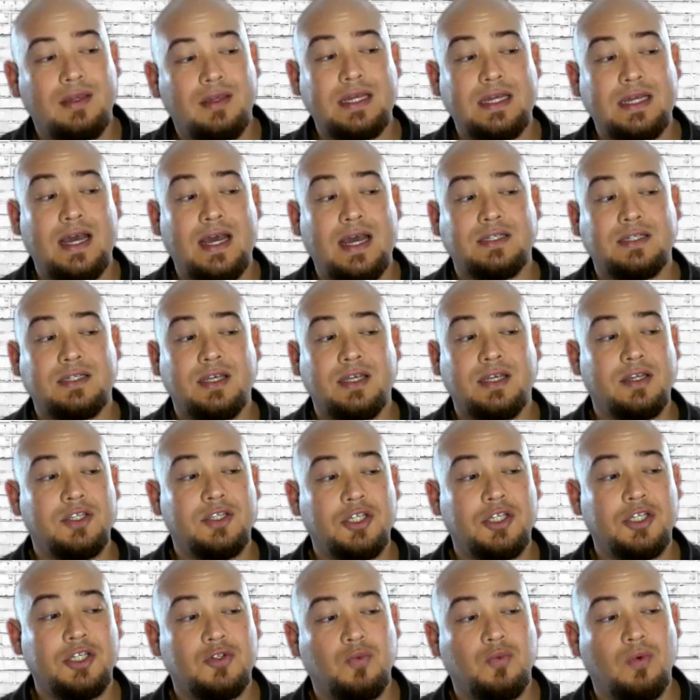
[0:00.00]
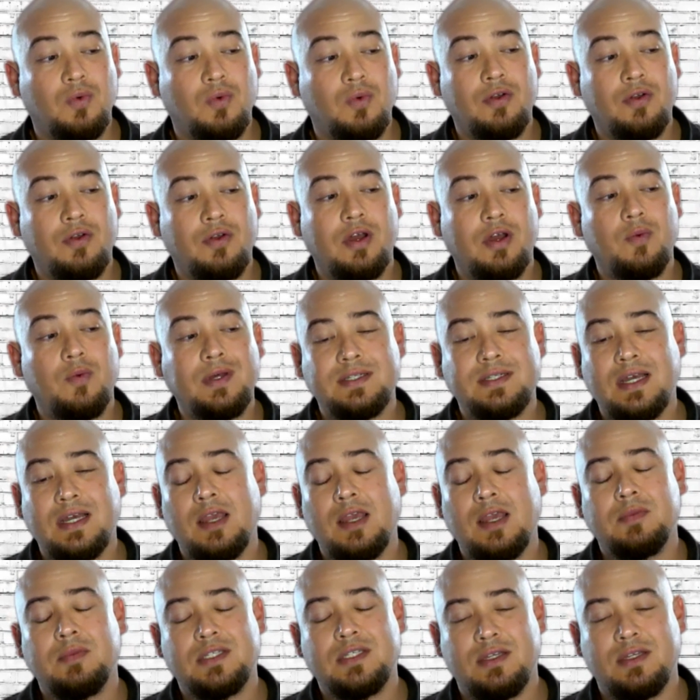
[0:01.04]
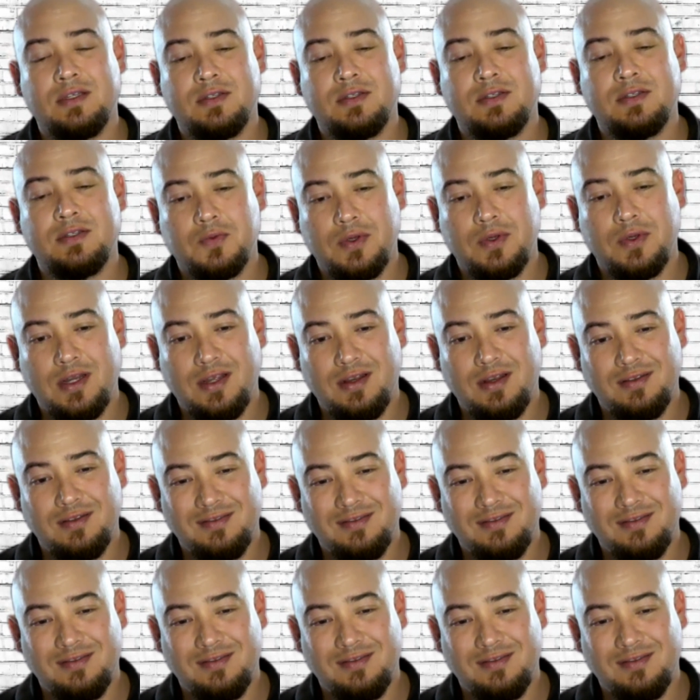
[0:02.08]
is asking, just wondering, what time is it in Sweden?